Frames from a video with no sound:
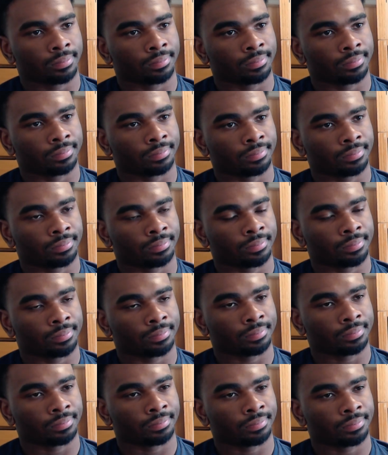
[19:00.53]

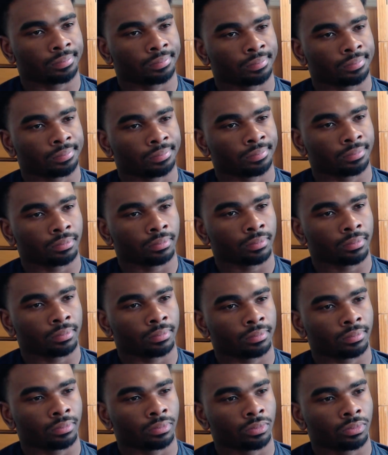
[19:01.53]

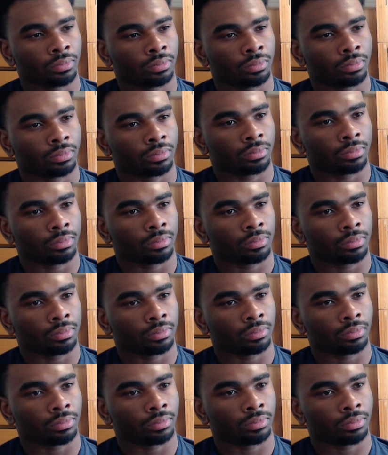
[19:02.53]

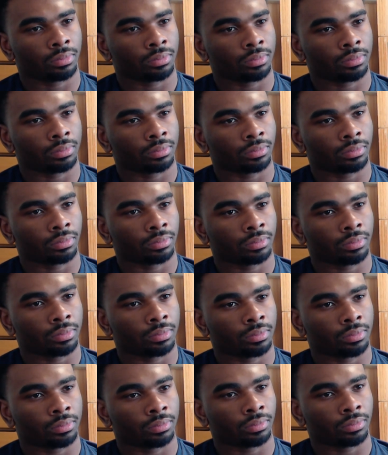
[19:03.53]

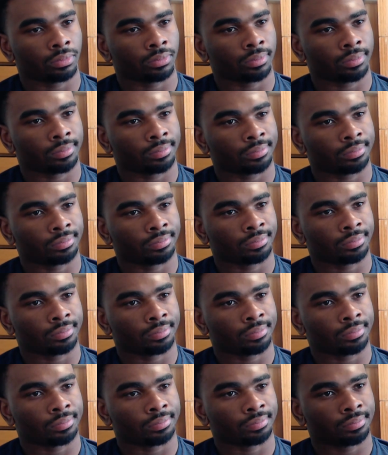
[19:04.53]

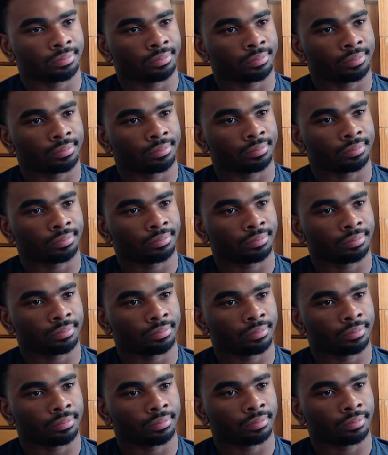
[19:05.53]

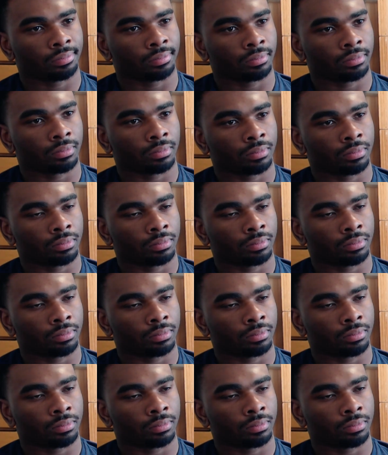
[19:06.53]
(silent)